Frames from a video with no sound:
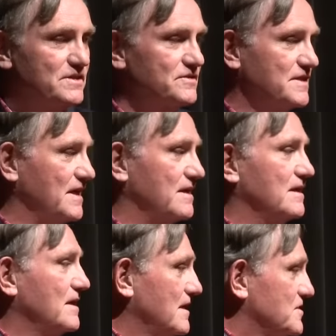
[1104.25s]
They're saying,
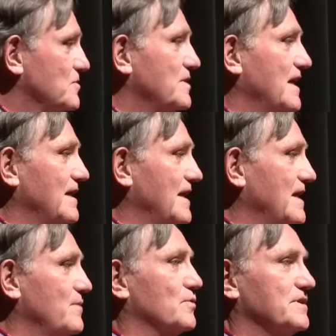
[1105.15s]
it's okay,
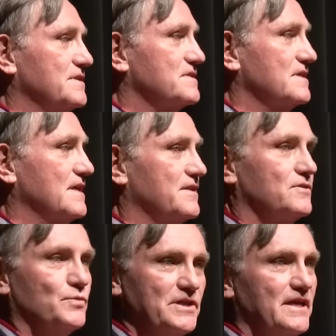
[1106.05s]
lady, we're in this
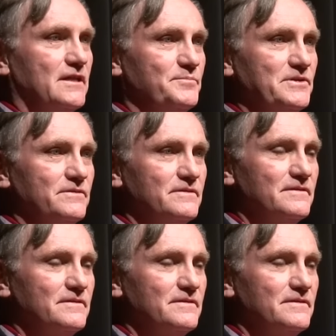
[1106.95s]
together, we'll help you.